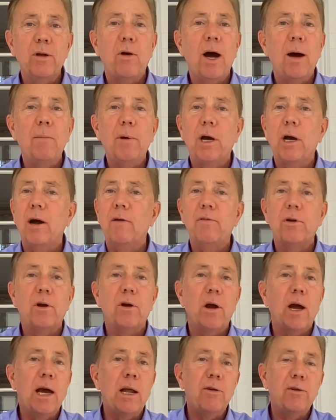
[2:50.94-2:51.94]
You know, I'm a
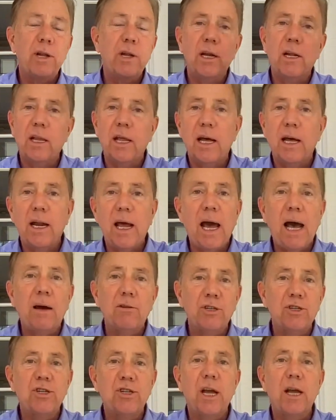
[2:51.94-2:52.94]
governor. I don't need a lot of
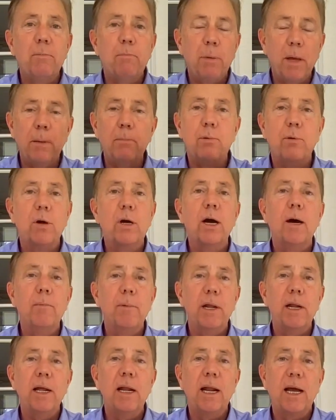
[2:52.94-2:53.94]
out-of-state people
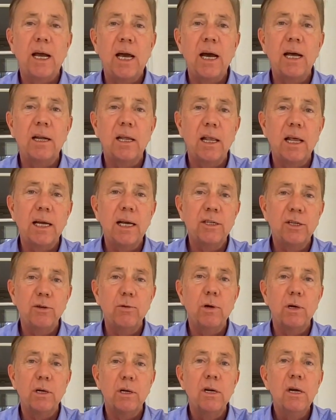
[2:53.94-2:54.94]
coming in. I kind of like
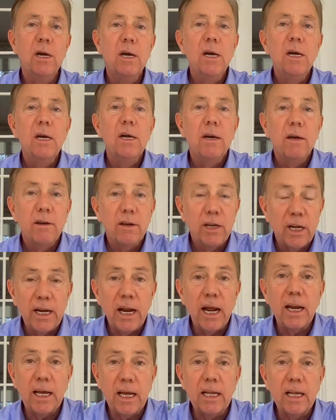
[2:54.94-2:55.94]
to. Uh,
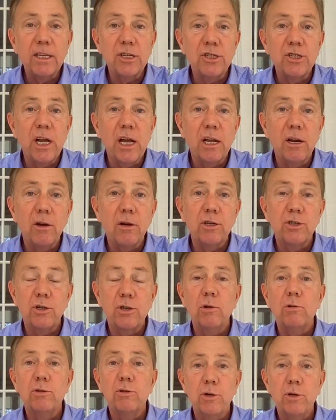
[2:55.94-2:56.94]
Connecticut to stand on its
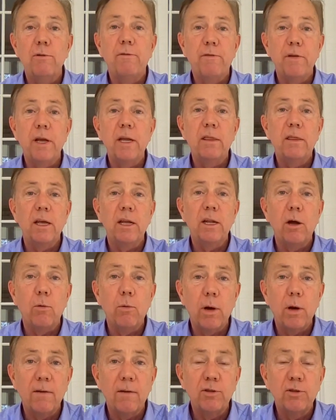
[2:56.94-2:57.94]
own two feet. They know
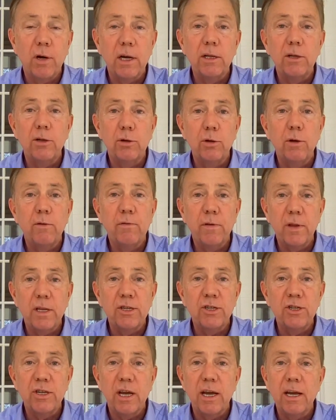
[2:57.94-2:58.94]
what I've tried to do for
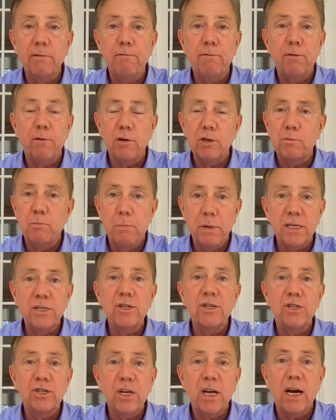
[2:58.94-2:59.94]
the state. First
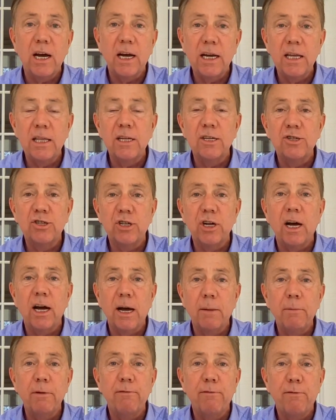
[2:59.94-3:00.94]
business guy in this
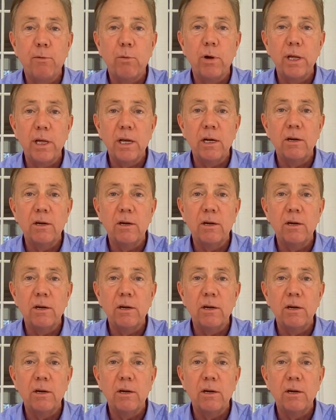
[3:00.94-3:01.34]
job in 40